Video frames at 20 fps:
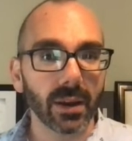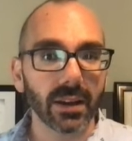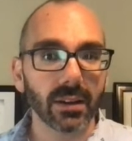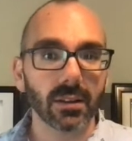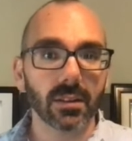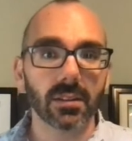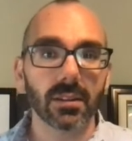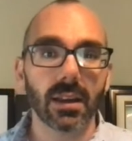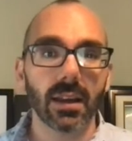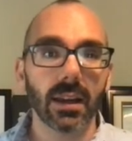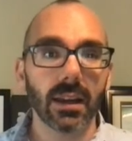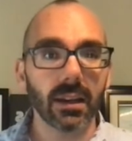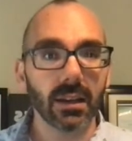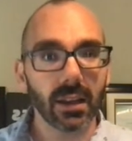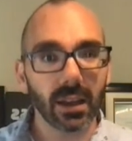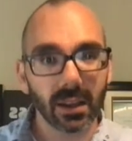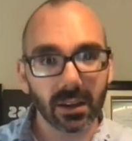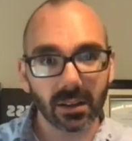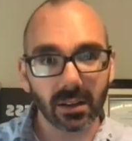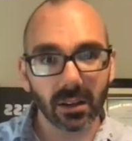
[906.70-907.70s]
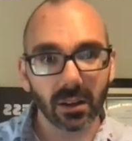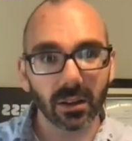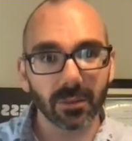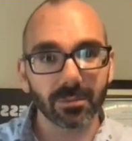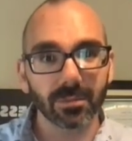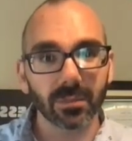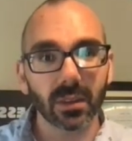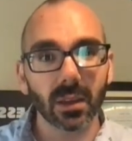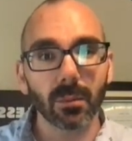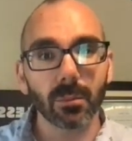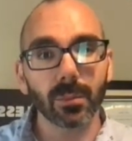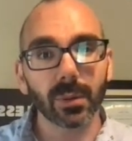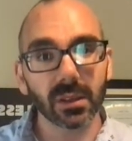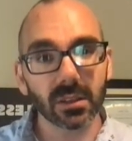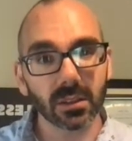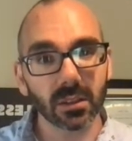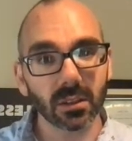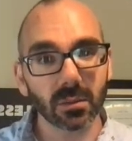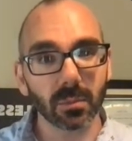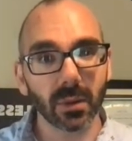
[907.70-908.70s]
design and a
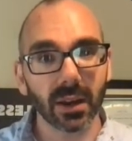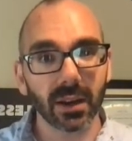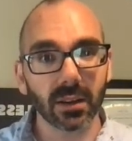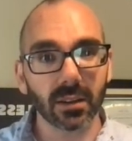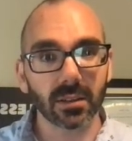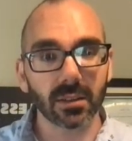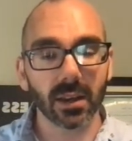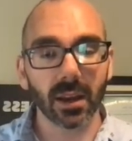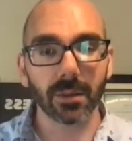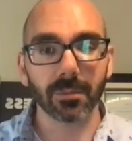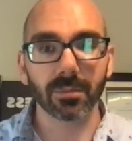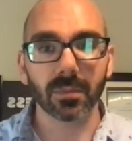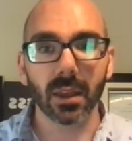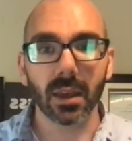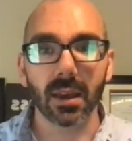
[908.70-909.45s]
business by design.